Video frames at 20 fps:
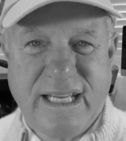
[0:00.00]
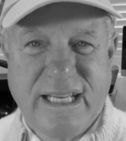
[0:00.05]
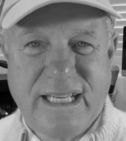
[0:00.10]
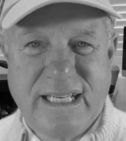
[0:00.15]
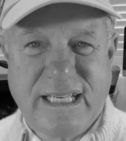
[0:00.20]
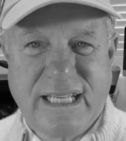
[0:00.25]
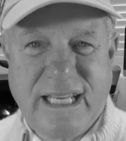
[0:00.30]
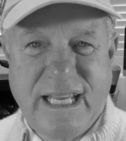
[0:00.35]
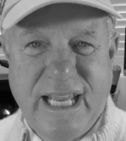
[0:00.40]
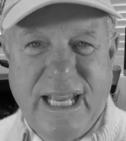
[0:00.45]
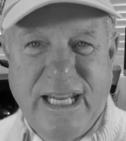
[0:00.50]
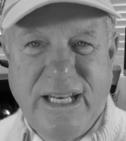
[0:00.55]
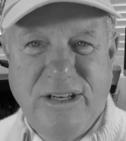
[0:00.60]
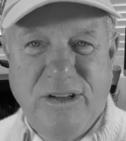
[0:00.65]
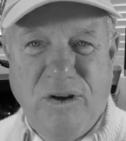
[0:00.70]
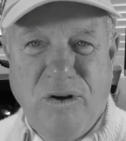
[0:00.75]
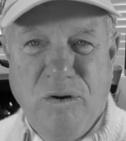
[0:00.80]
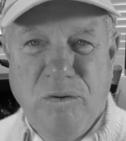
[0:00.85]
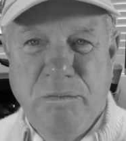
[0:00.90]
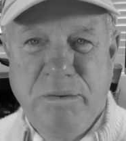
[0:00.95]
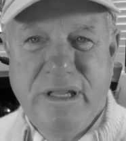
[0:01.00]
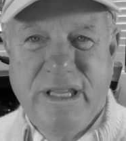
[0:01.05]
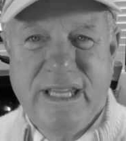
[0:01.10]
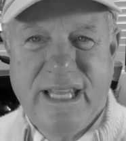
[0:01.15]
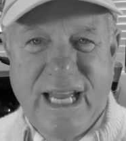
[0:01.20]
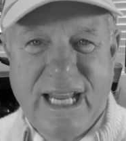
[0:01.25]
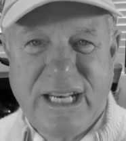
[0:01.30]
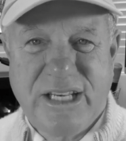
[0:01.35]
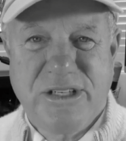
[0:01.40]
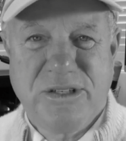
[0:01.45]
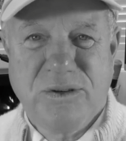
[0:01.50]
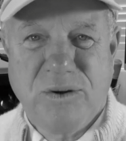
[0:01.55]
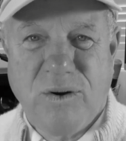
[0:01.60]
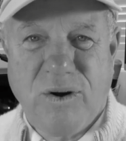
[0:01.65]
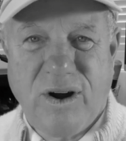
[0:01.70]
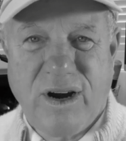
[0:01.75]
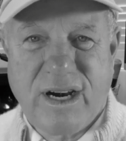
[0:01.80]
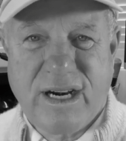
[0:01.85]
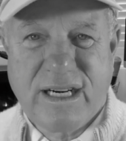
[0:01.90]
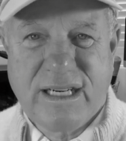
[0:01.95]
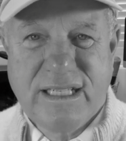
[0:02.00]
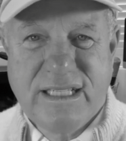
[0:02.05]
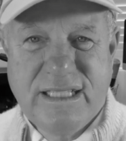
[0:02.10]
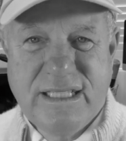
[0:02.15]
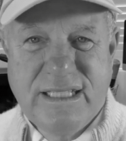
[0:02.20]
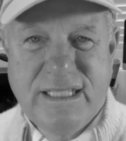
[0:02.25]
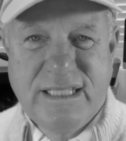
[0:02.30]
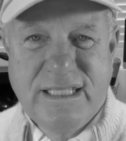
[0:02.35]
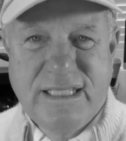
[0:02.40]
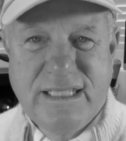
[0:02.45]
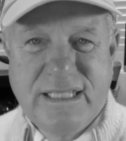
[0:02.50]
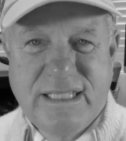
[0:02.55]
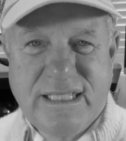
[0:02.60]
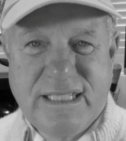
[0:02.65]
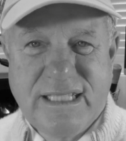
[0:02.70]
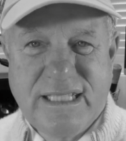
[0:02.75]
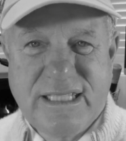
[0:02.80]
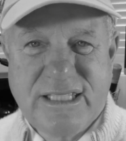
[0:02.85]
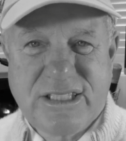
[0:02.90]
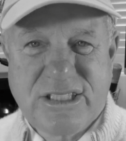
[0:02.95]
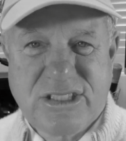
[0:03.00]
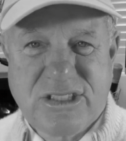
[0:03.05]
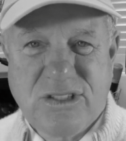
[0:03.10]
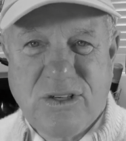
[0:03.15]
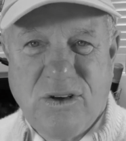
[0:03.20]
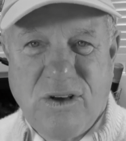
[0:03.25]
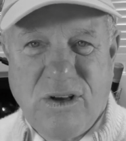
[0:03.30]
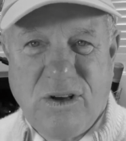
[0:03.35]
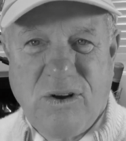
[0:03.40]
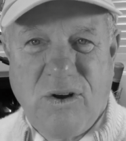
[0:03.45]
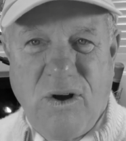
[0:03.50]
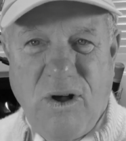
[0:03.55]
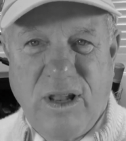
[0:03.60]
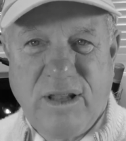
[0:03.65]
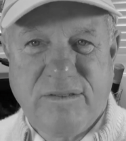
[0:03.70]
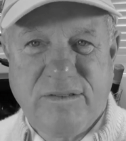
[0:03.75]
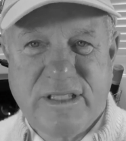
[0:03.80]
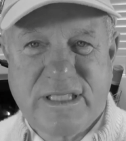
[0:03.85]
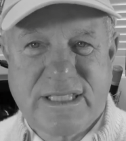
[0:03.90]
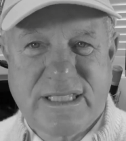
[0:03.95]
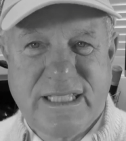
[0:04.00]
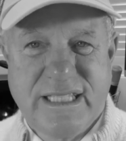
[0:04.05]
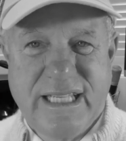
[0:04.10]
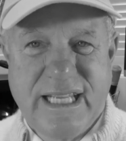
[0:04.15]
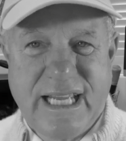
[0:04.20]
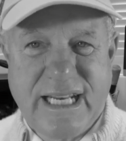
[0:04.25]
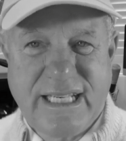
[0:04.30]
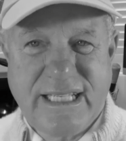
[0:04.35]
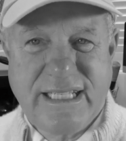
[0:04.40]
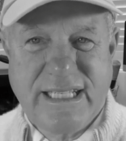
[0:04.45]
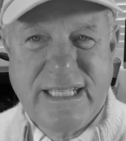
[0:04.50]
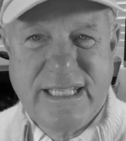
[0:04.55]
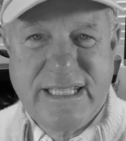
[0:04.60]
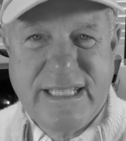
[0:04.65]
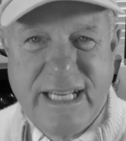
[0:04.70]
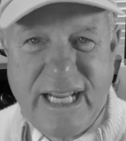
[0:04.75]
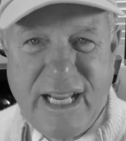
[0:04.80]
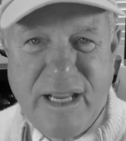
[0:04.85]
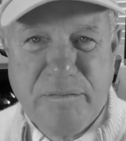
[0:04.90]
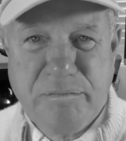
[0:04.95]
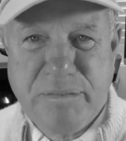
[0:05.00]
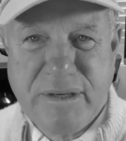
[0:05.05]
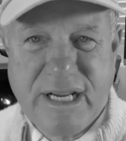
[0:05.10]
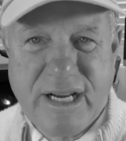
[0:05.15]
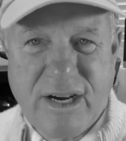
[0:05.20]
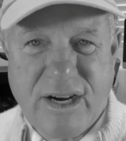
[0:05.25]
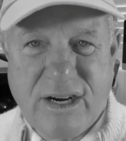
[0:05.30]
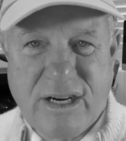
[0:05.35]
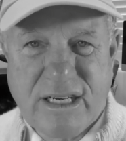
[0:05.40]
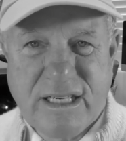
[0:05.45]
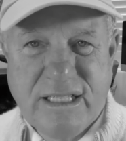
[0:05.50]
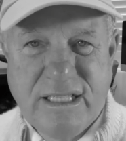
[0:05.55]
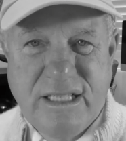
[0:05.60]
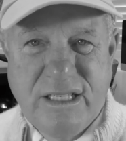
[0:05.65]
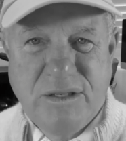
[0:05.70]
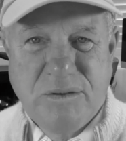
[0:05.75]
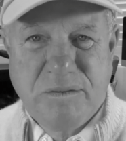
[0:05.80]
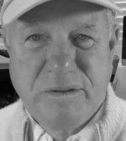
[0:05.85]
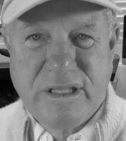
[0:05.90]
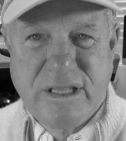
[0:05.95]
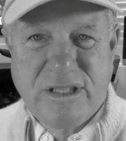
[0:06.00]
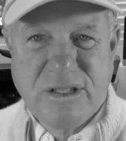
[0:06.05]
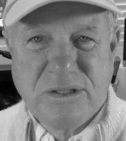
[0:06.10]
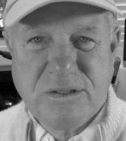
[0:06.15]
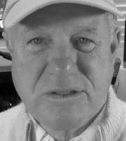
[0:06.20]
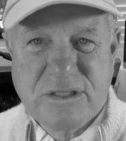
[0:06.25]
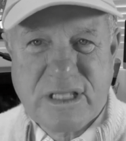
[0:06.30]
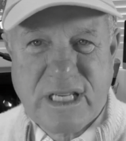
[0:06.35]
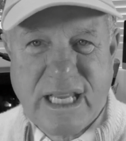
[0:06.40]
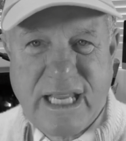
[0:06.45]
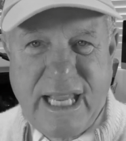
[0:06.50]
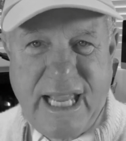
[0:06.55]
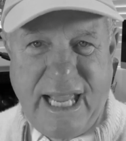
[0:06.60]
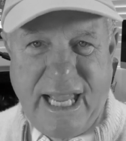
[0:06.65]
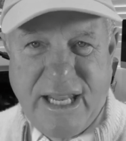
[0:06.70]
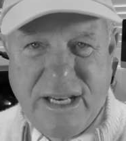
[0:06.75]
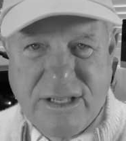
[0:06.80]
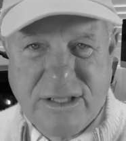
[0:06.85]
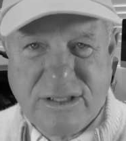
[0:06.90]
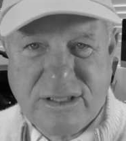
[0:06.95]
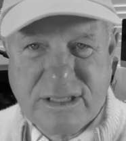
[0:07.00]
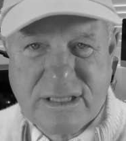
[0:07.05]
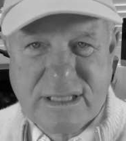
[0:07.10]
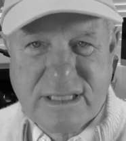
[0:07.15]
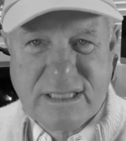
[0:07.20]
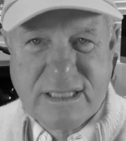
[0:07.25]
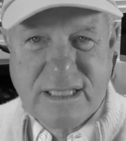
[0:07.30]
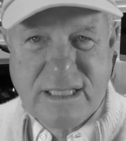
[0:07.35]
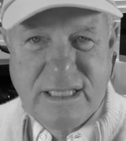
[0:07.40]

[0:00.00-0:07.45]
And Kate opened that door and saw all of us in that damp air with those candles.